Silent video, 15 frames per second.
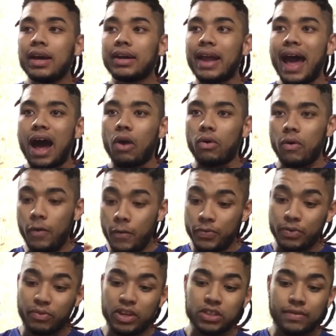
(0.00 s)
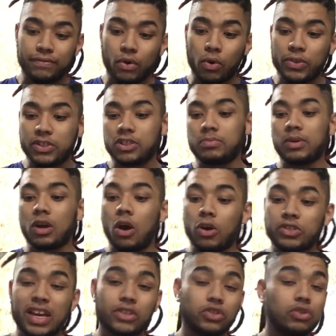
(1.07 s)
Now, the reason for this is
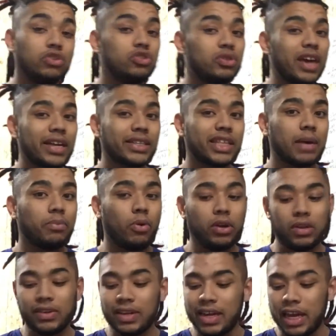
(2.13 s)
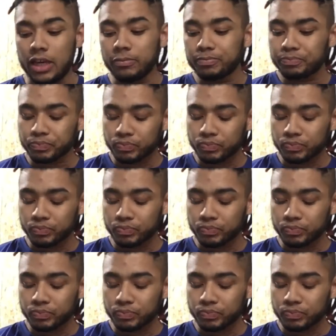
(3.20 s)
because as soon as you get to that point in the knee,